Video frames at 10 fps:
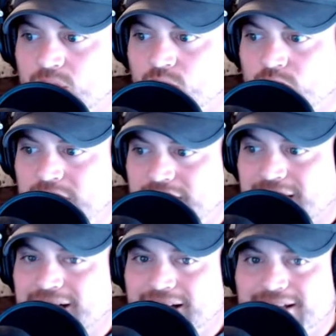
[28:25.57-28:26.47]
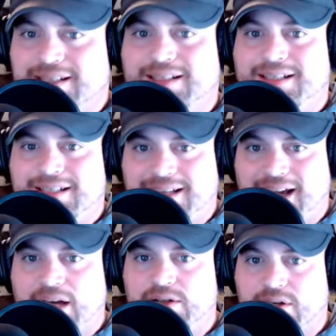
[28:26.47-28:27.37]
we can easily
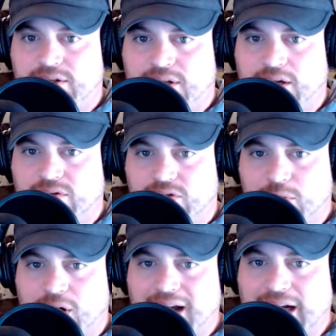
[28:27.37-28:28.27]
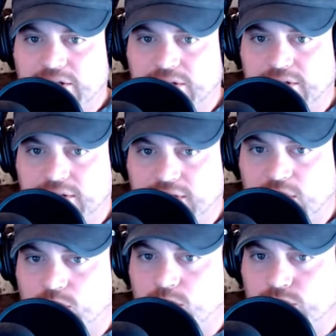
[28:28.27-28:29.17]
detach ourselves from our actions
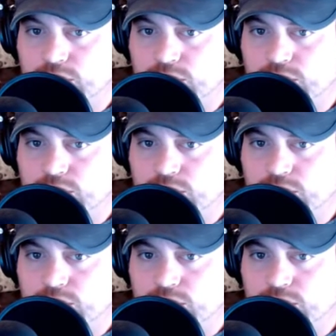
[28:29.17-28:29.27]
and what we're